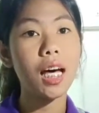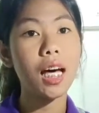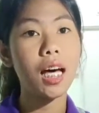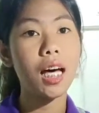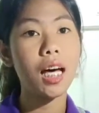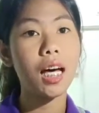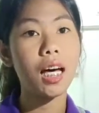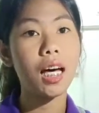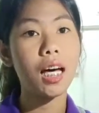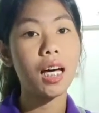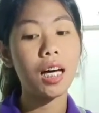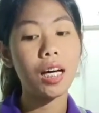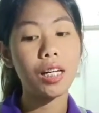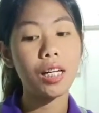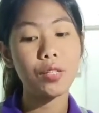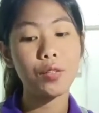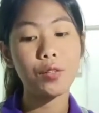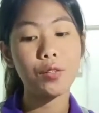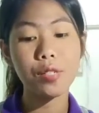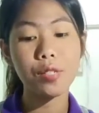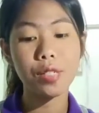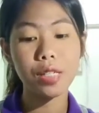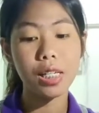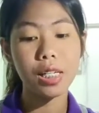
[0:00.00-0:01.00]
use in
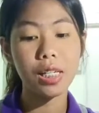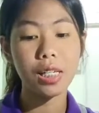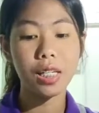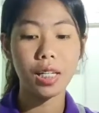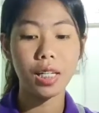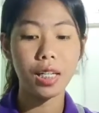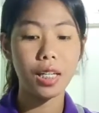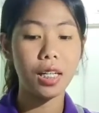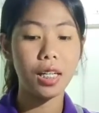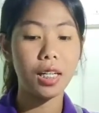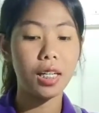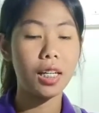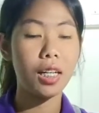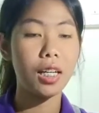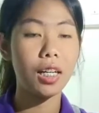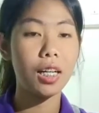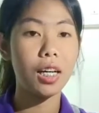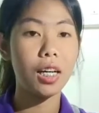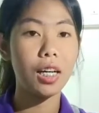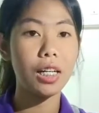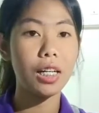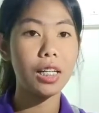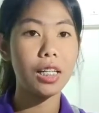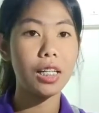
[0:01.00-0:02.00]
the
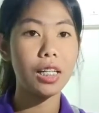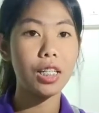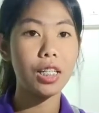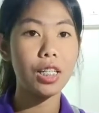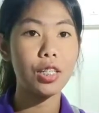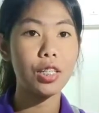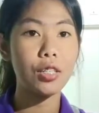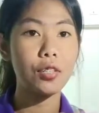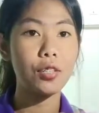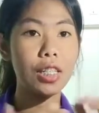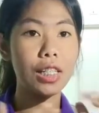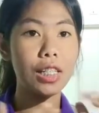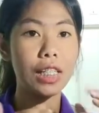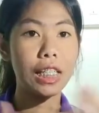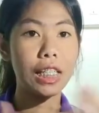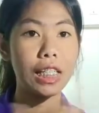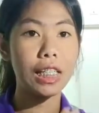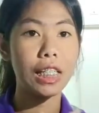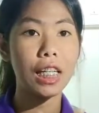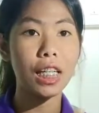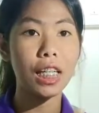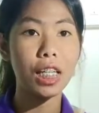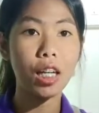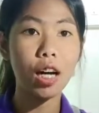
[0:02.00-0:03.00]
United
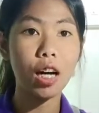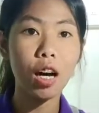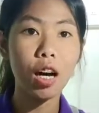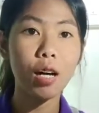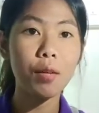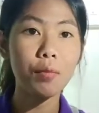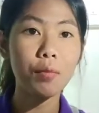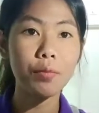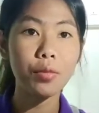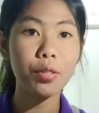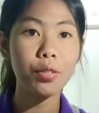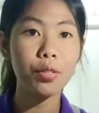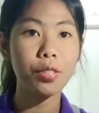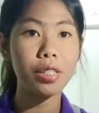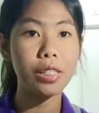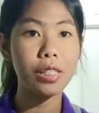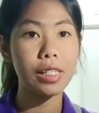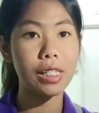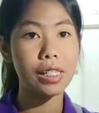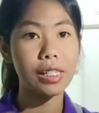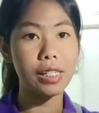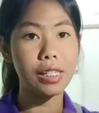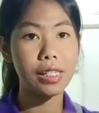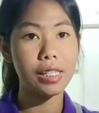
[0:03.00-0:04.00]
Kingdom, United
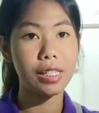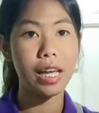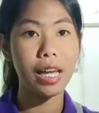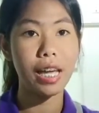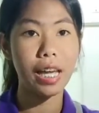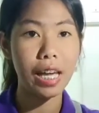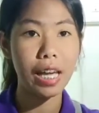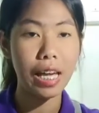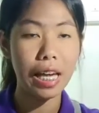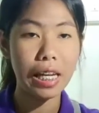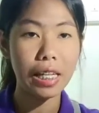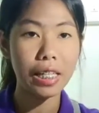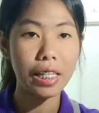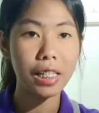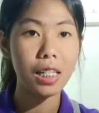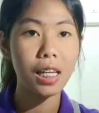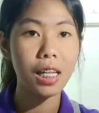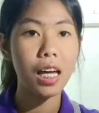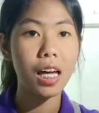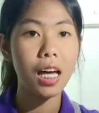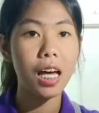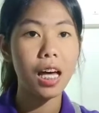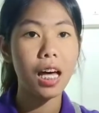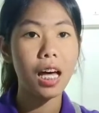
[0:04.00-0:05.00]
States,
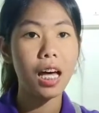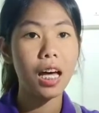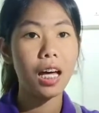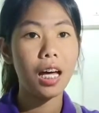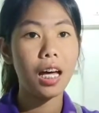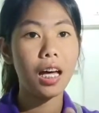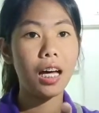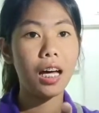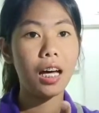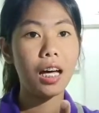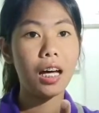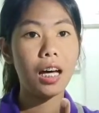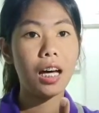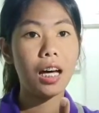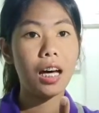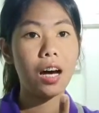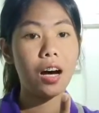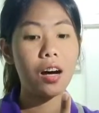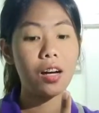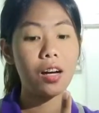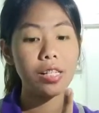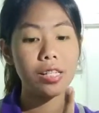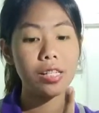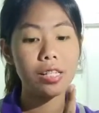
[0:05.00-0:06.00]

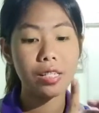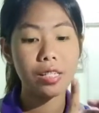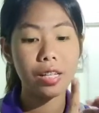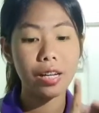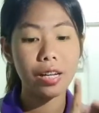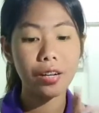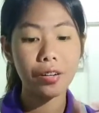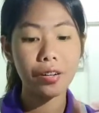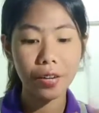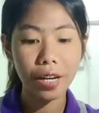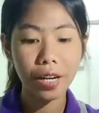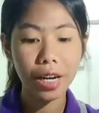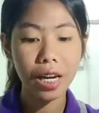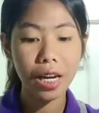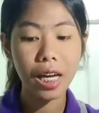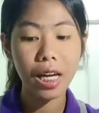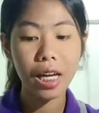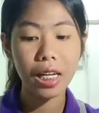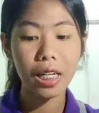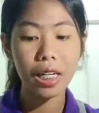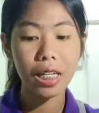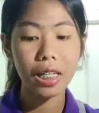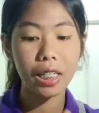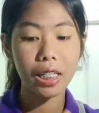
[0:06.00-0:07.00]
Australia,
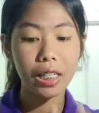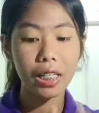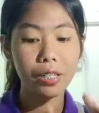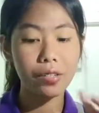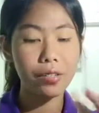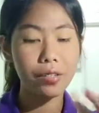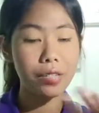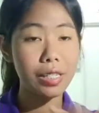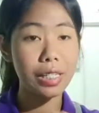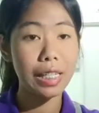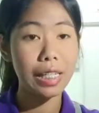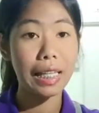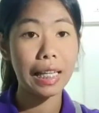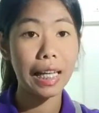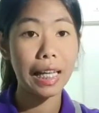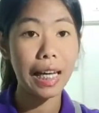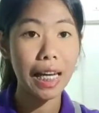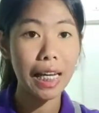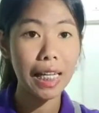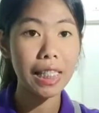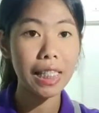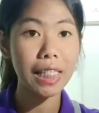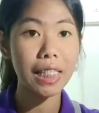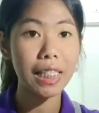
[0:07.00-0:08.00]
New Zealand,
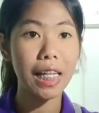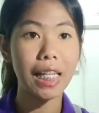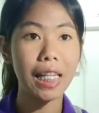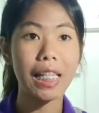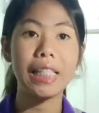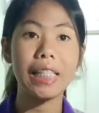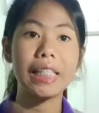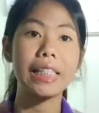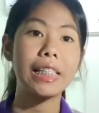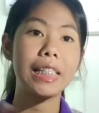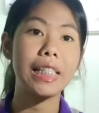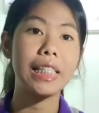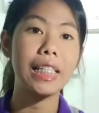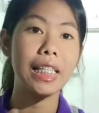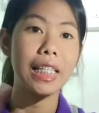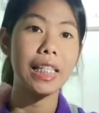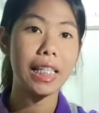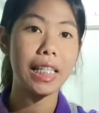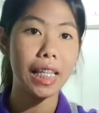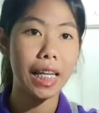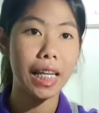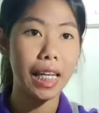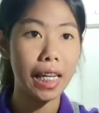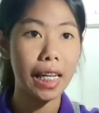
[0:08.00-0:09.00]
and
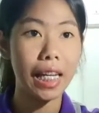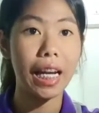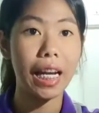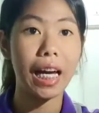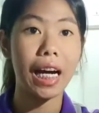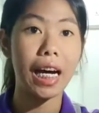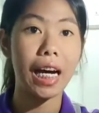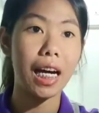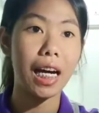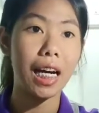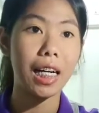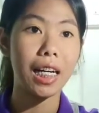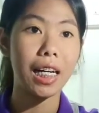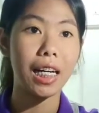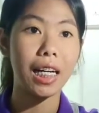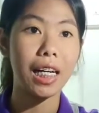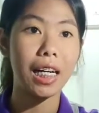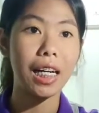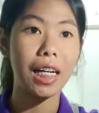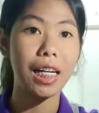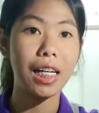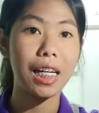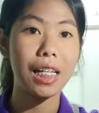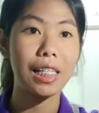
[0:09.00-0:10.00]
Canada
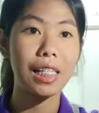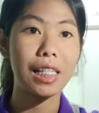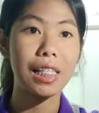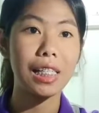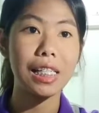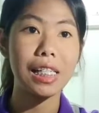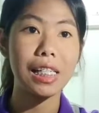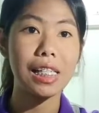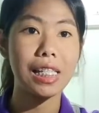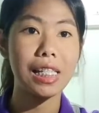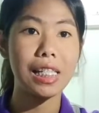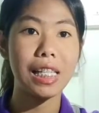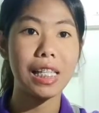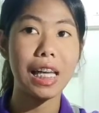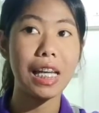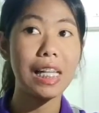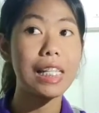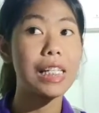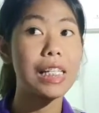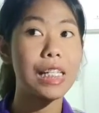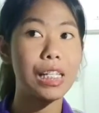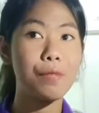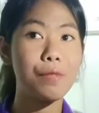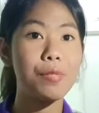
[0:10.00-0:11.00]
is native
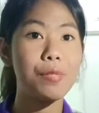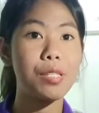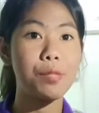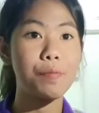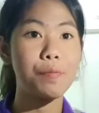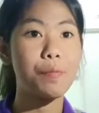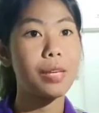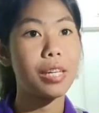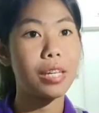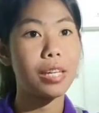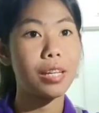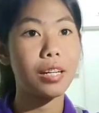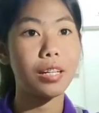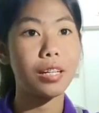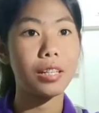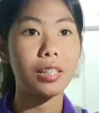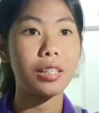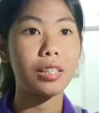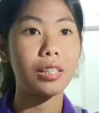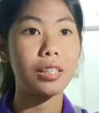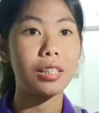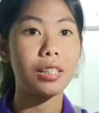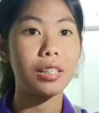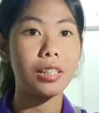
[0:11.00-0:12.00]
speaker.
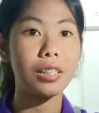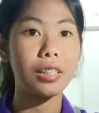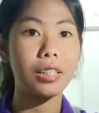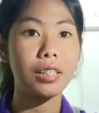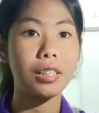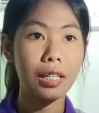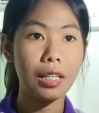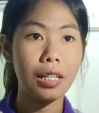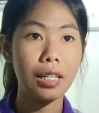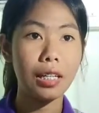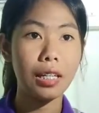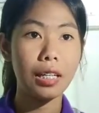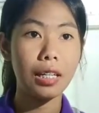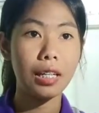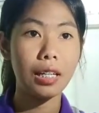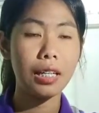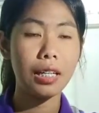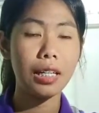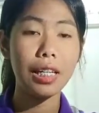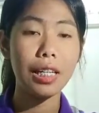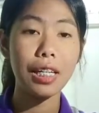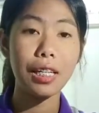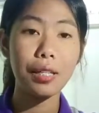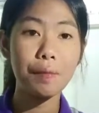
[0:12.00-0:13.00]
In
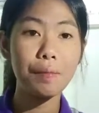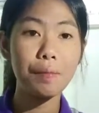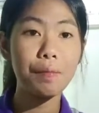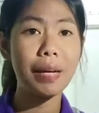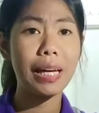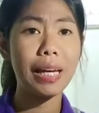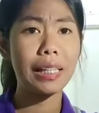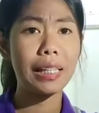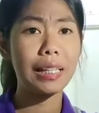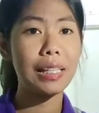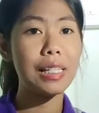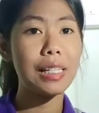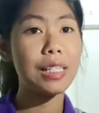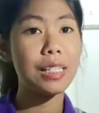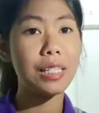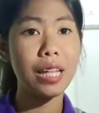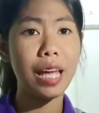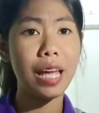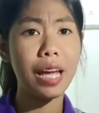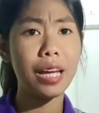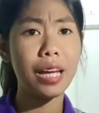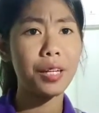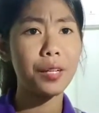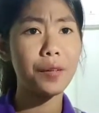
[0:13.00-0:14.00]
Manglish language,
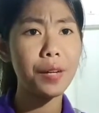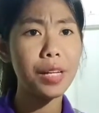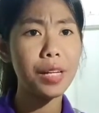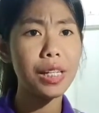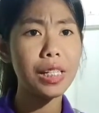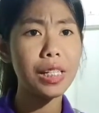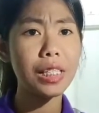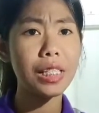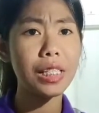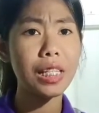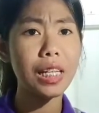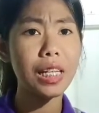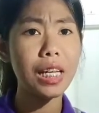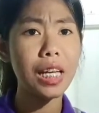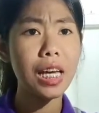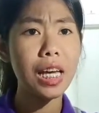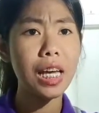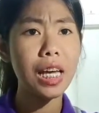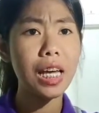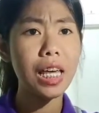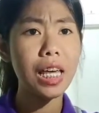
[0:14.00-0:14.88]
they